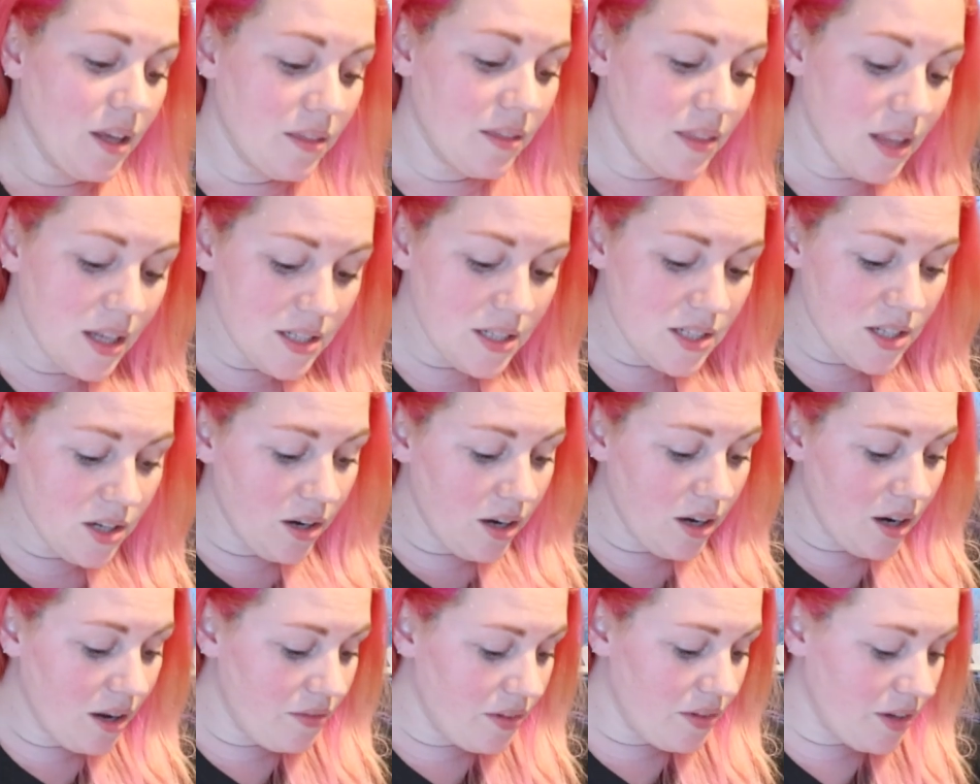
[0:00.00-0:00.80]
That's so
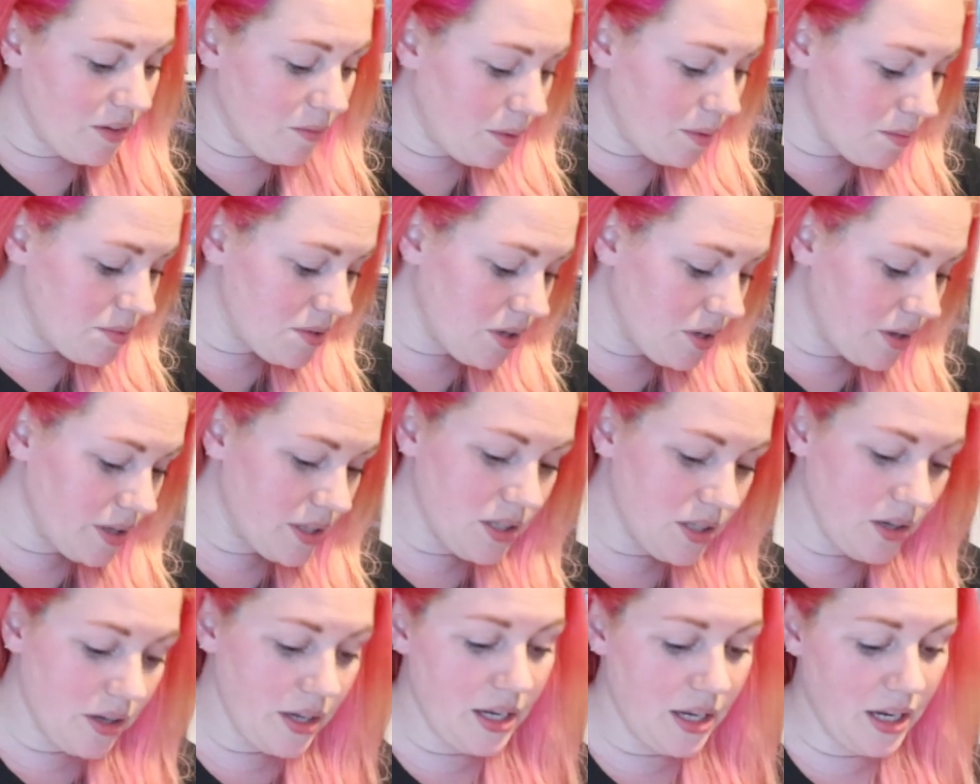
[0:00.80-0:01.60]
lovely. I'm so
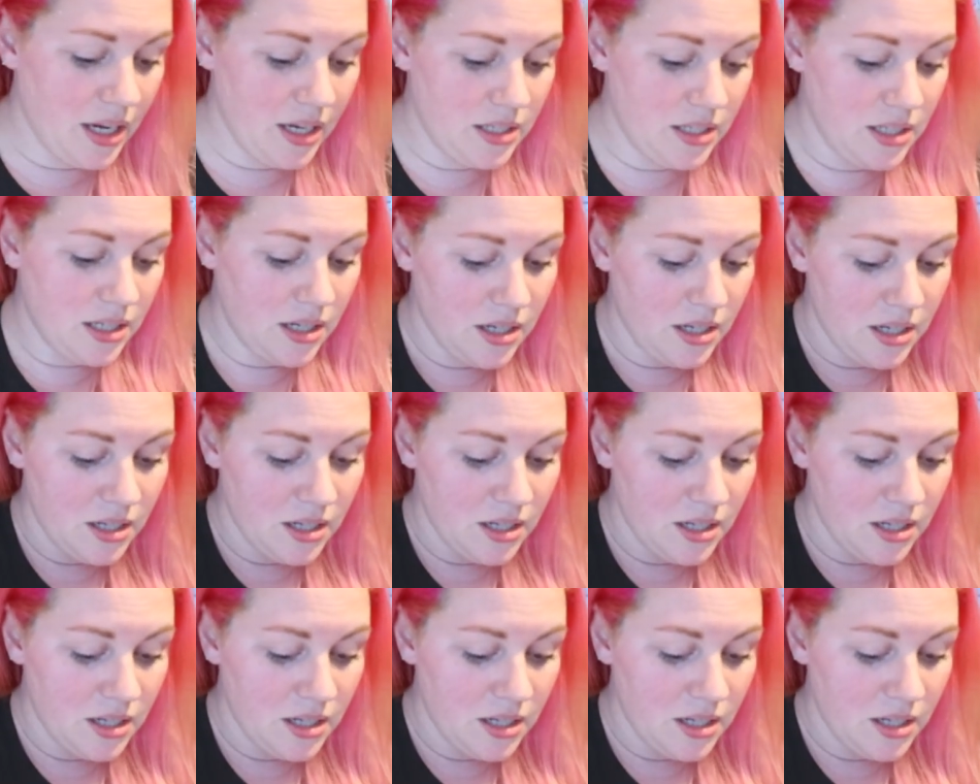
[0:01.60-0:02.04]
excited